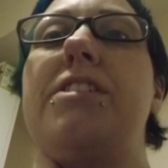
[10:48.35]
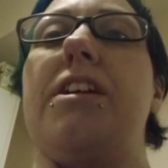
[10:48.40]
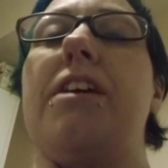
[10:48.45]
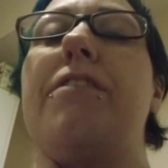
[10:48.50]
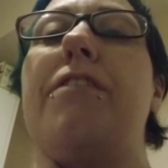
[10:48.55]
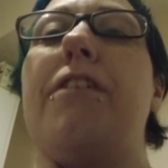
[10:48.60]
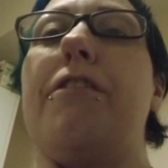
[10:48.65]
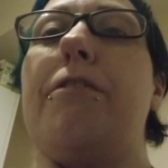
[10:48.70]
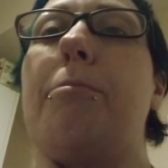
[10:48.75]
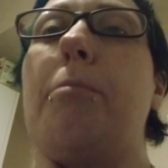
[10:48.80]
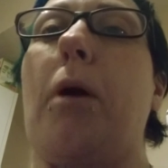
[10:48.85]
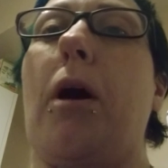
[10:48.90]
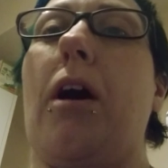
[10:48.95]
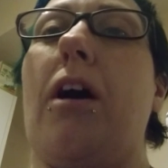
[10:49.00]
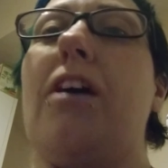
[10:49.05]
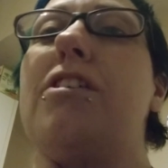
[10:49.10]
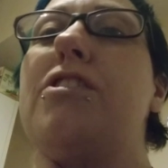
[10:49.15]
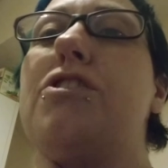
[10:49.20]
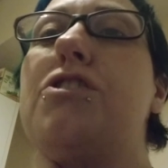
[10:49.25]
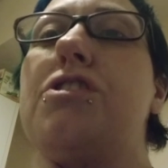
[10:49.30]
of
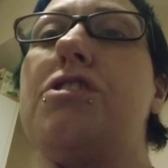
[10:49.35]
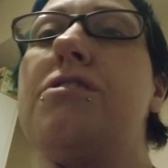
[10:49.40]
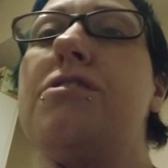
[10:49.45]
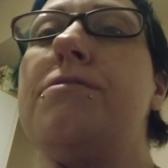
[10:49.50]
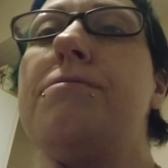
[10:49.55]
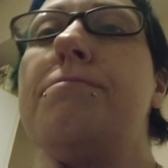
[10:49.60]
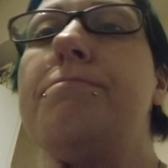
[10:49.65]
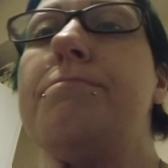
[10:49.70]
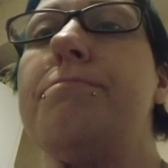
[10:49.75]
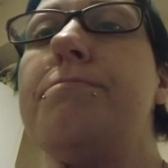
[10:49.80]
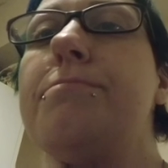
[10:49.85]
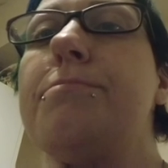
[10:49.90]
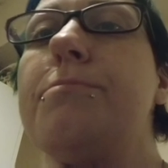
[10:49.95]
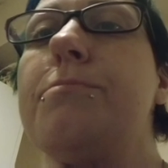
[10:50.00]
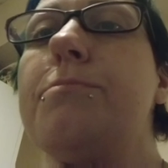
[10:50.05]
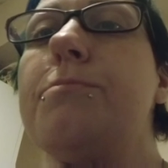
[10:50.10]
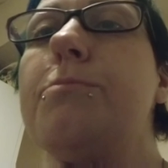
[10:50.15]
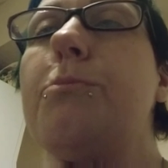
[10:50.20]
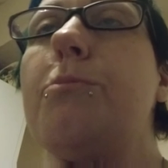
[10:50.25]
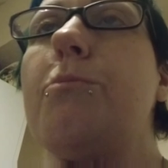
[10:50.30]
March
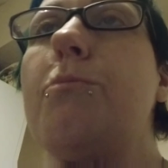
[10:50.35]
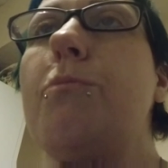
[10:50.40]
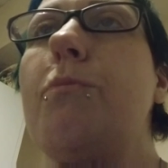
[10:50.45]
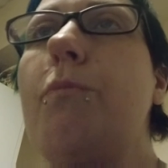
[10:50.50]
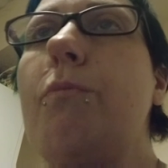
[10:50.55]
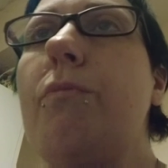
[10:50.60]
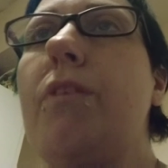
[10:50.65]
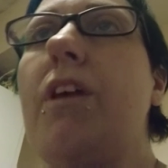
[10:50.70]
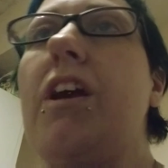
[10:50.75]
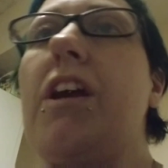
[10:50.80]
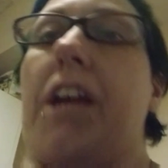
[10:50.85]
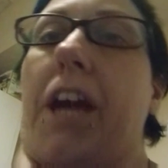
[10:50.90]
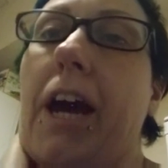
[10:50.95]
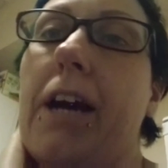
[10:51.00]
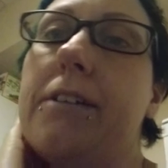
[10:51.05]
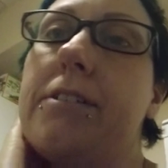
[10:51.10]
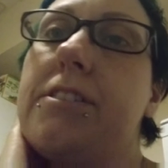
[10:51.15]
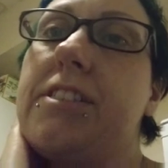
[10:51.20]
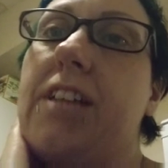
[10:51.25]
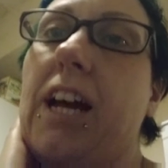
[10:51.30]
yeah
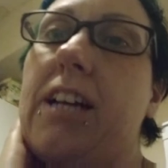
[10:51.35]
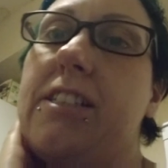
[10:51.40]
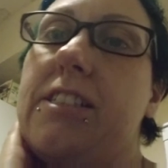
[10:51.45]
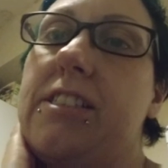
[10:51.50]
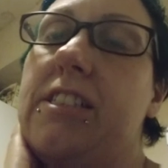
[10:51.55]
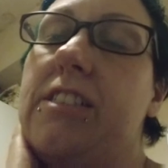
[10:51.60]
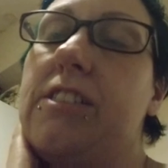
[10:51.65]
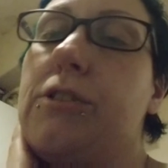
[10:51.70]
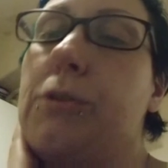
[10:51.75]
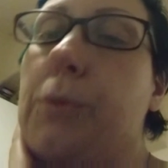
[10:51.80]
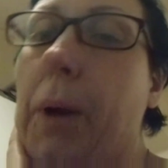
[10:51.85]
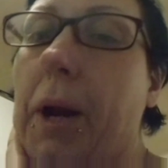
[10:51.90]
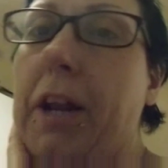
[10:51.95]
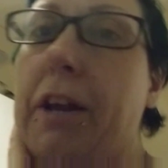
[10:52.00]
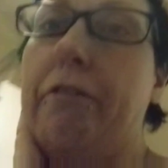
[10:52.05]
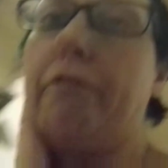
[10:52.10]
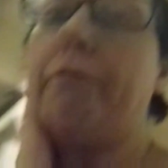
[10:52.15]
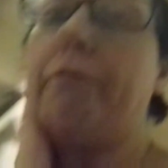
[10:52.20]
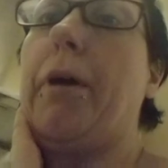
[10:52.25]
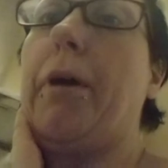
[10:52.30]
Saturday the 20th of
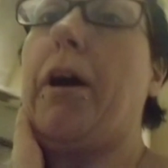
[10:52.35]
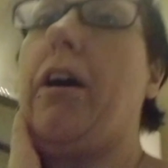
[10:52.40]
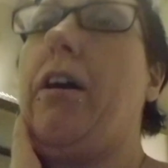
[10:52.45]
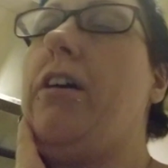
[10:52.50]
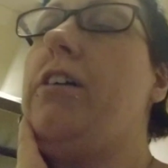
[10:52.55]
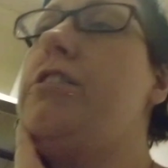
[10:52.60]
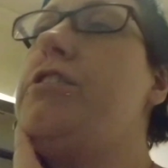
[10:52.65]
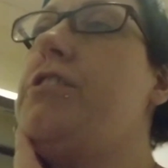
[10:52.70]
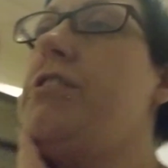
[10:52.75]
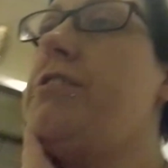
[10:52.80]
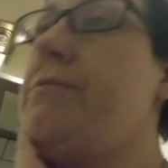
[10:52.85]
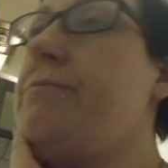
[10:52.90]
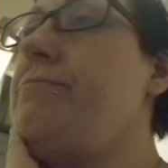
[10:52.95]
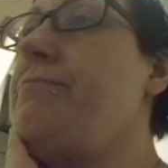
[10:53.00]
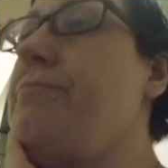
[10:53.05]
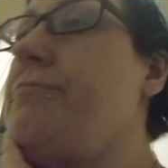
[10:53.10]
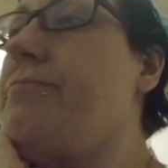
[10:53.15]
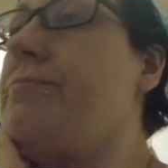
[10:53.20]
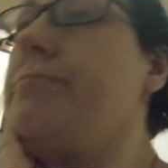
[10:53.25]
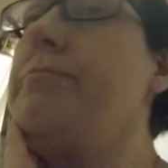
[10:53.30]
March
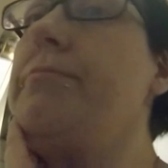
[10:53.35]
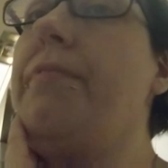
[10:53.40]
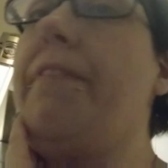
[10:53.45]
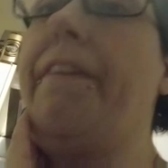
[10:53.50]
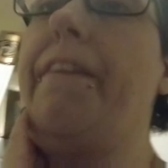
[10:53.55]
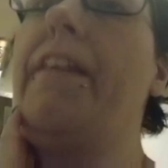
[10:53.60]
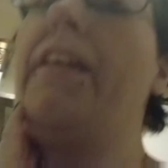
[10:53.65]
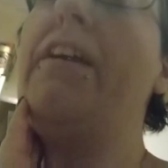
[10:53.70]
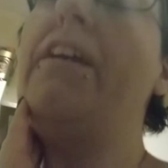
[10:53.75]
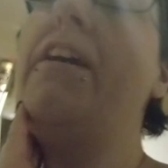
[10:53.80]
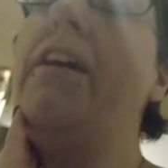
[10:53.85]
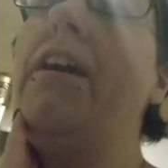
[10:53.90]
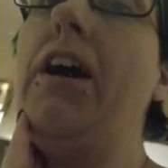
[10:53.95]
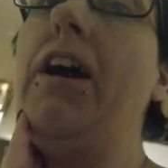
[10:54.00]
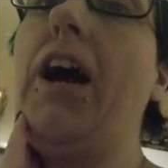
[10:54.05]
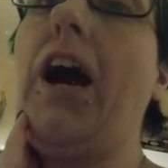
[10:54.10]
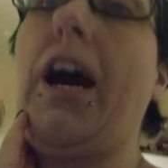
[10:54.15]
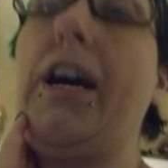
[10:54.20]
at